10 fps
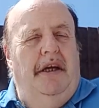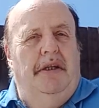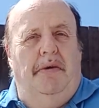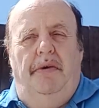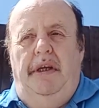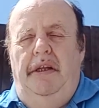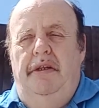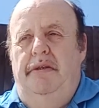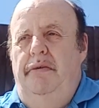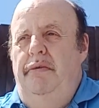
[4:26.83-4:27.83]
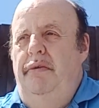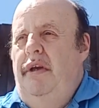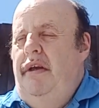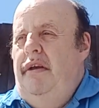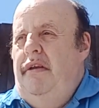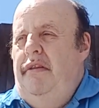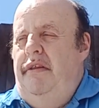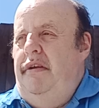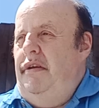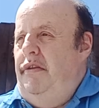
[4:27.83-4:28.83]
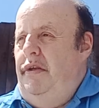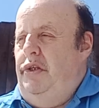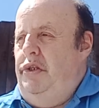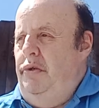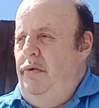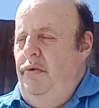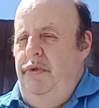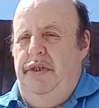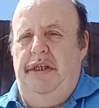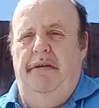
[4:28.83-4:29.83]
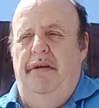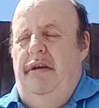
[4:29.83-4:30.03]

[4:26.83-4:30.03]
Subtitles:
talking to the Jews,